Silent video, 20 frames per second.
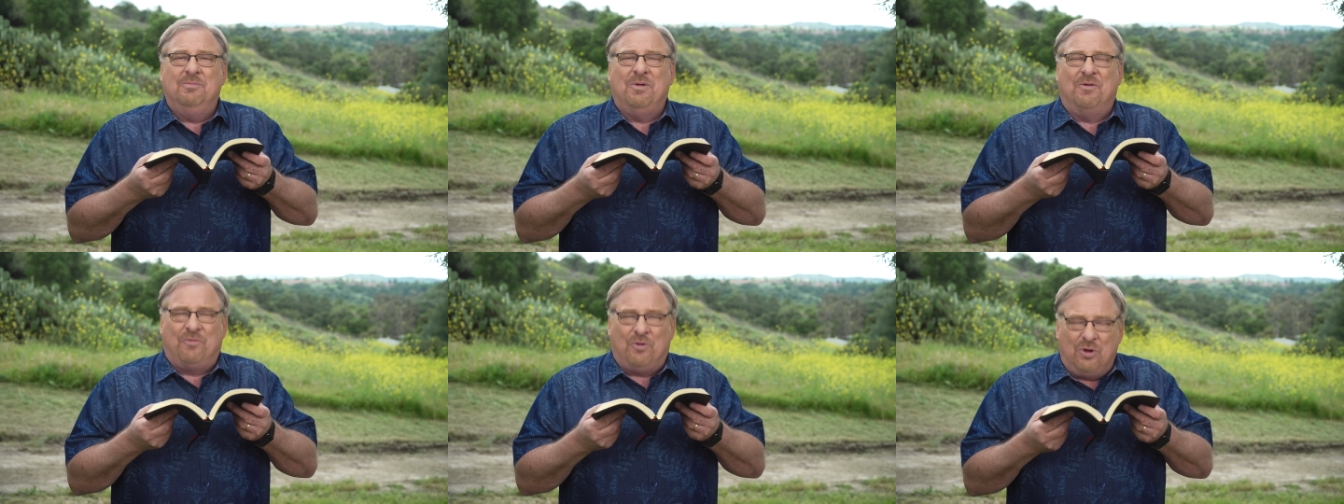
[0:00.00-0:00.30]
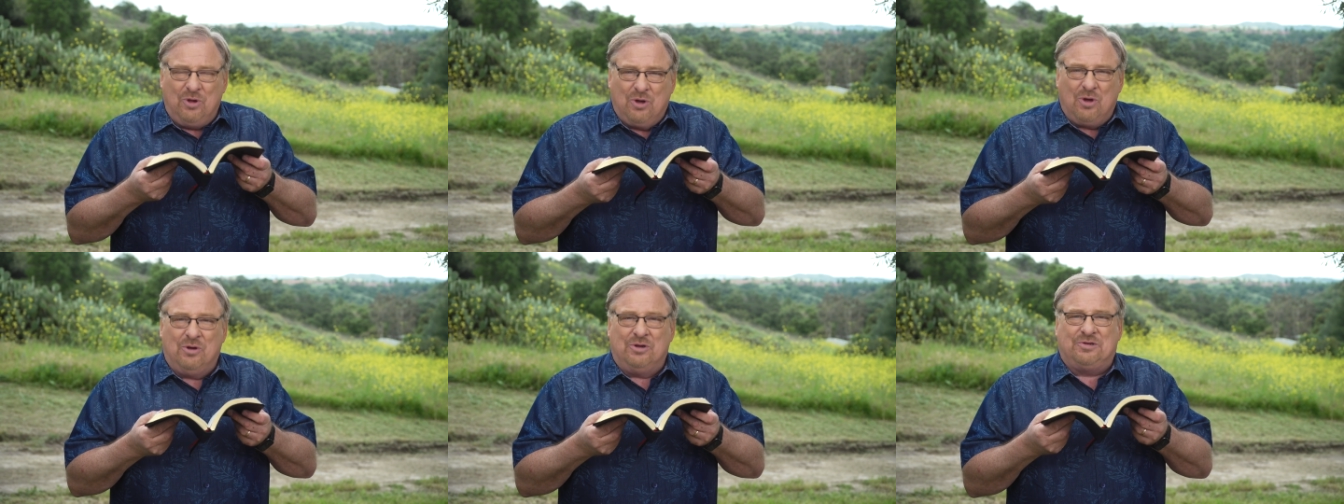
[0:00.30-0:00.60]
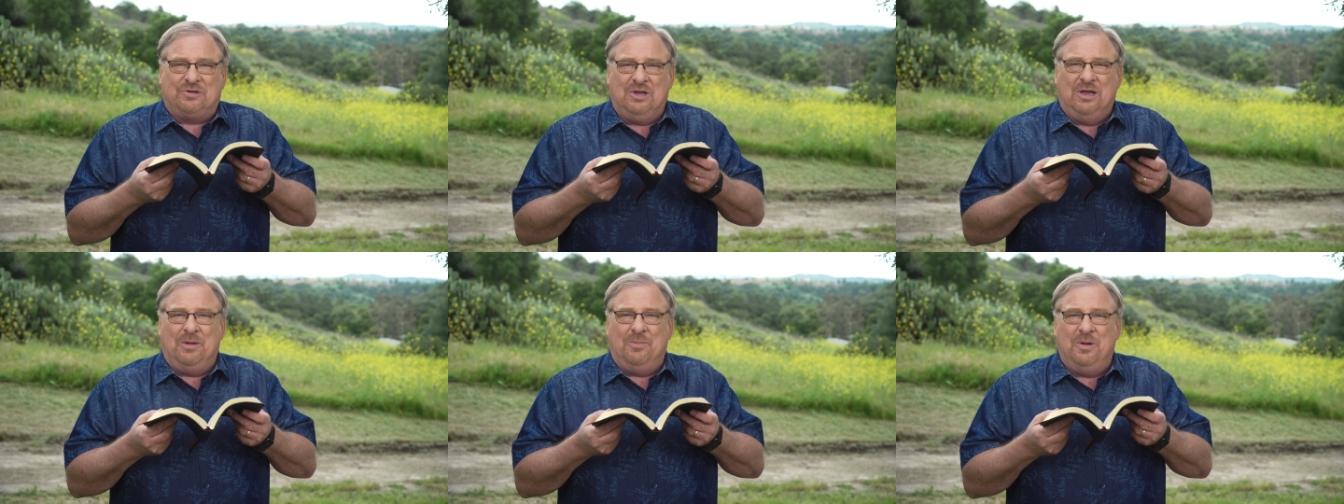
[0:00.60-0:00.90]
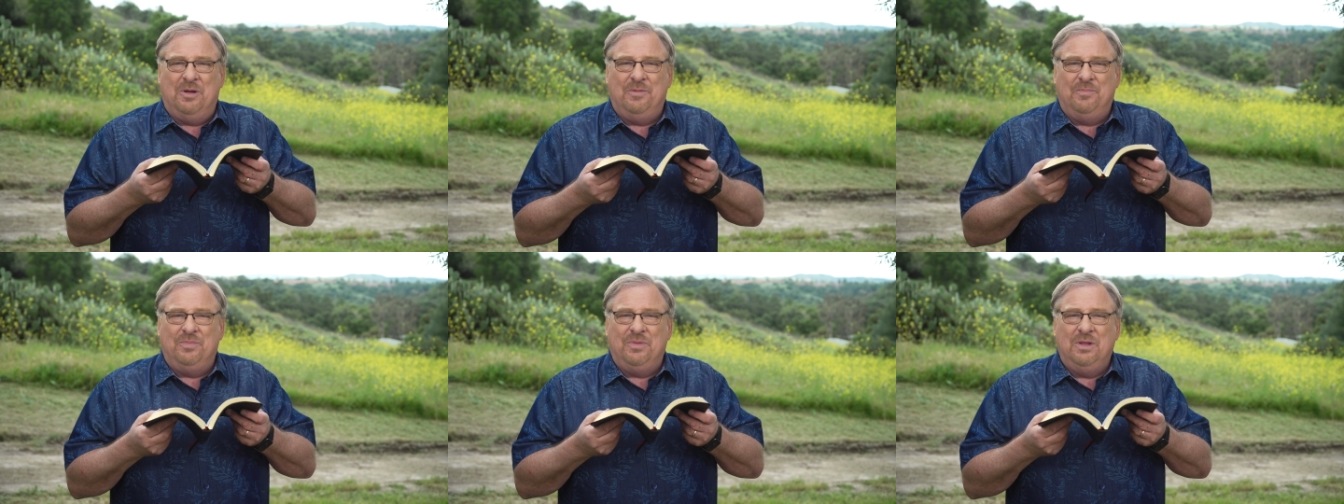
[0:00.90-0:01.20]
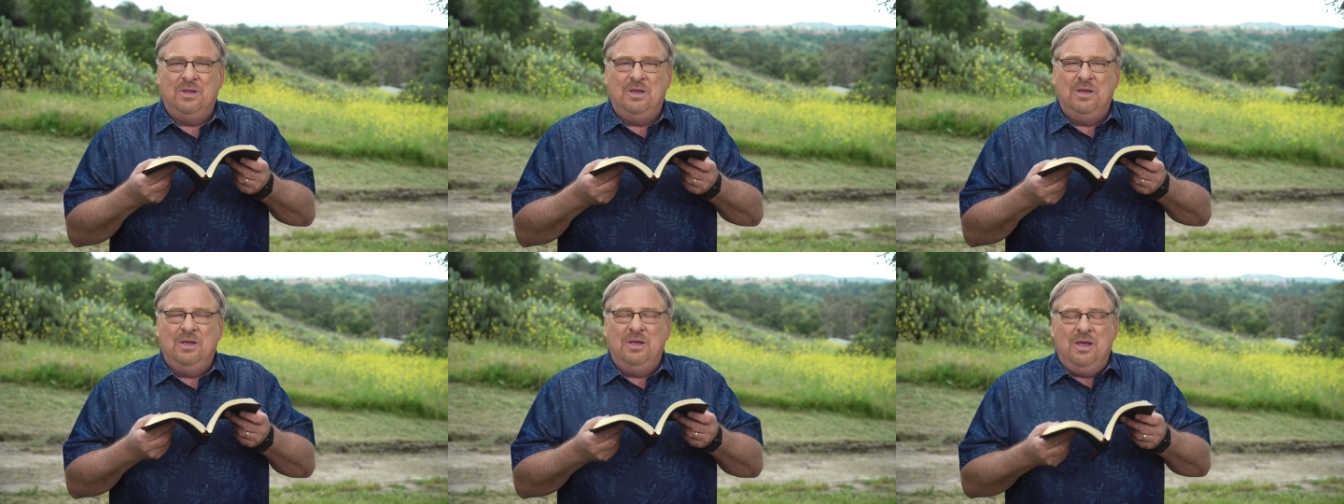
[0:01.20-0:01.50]
before you go to sleep.
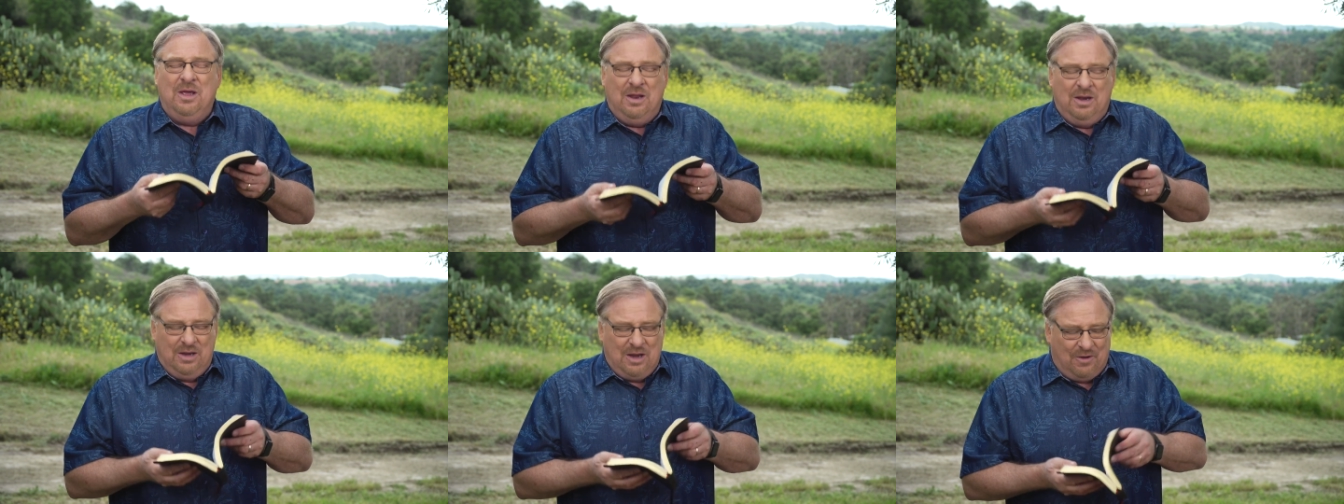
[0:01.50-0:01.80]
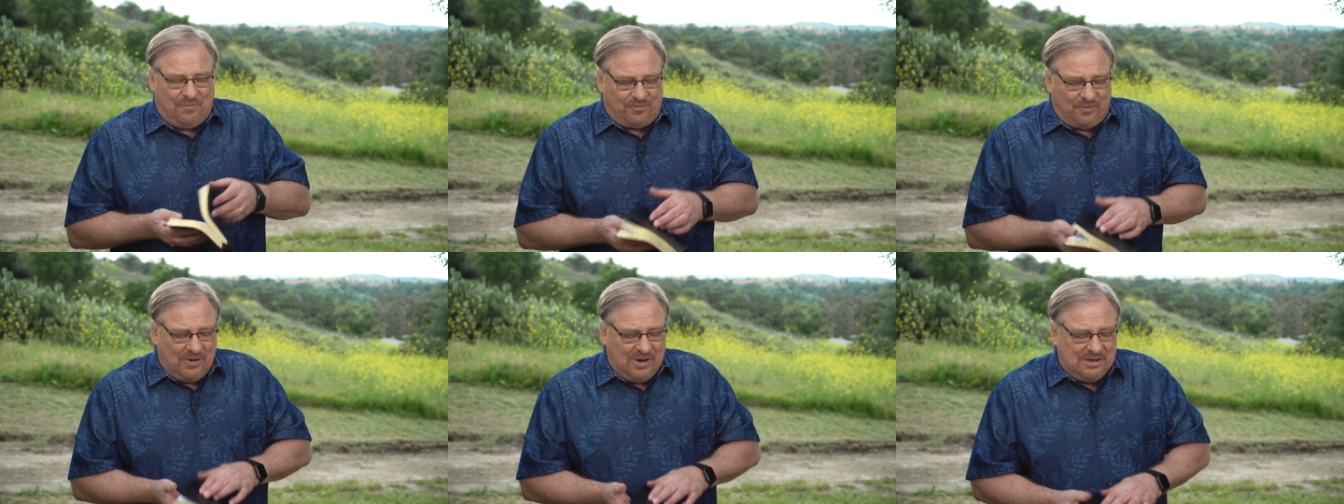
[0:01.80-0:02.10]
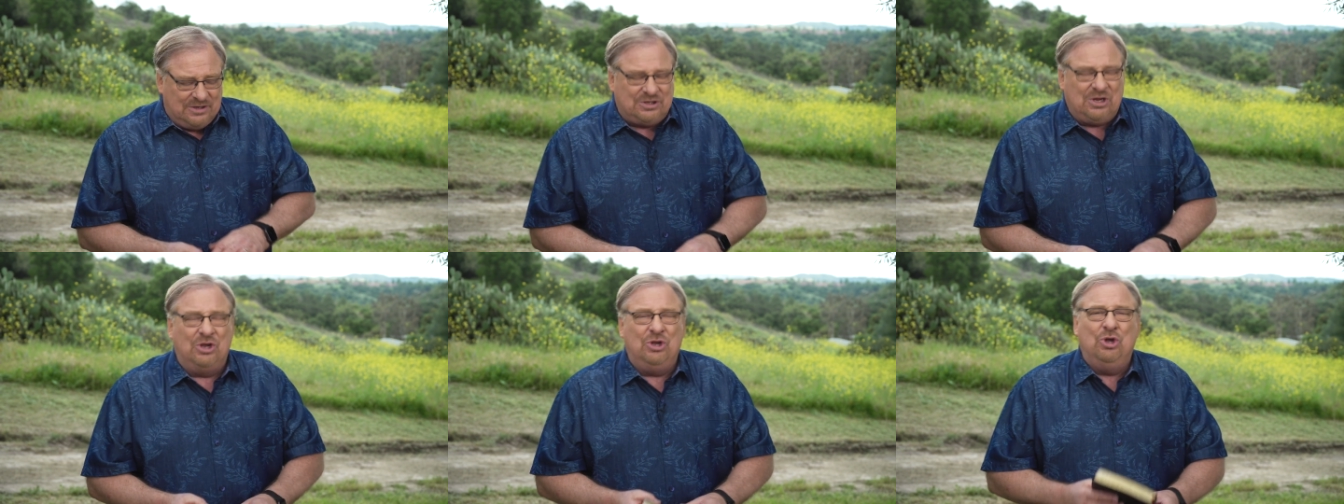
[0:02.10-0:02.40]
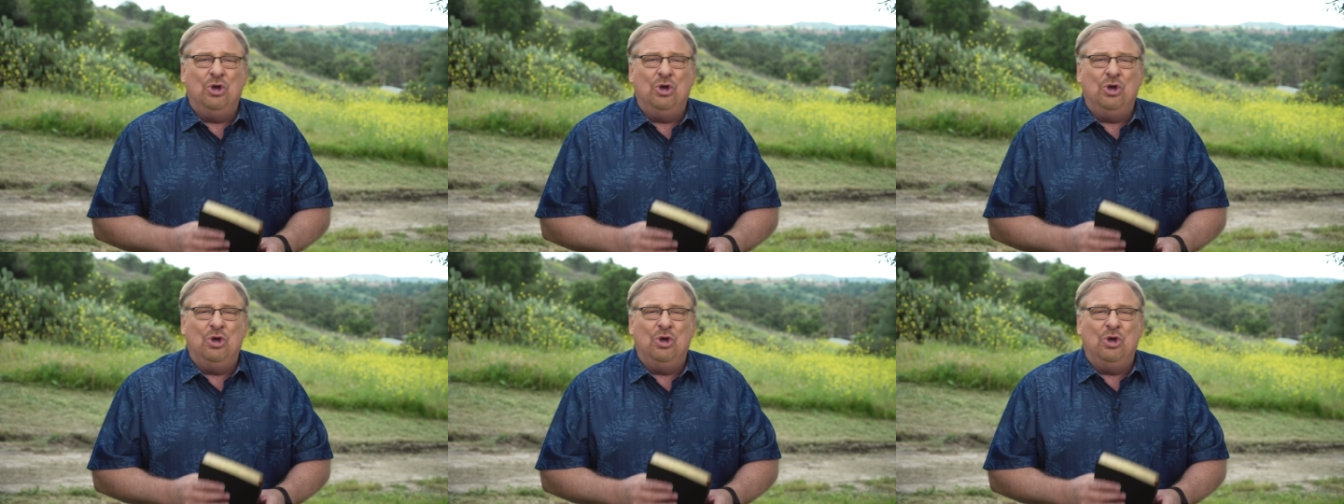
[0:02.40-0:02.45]
Now, friends,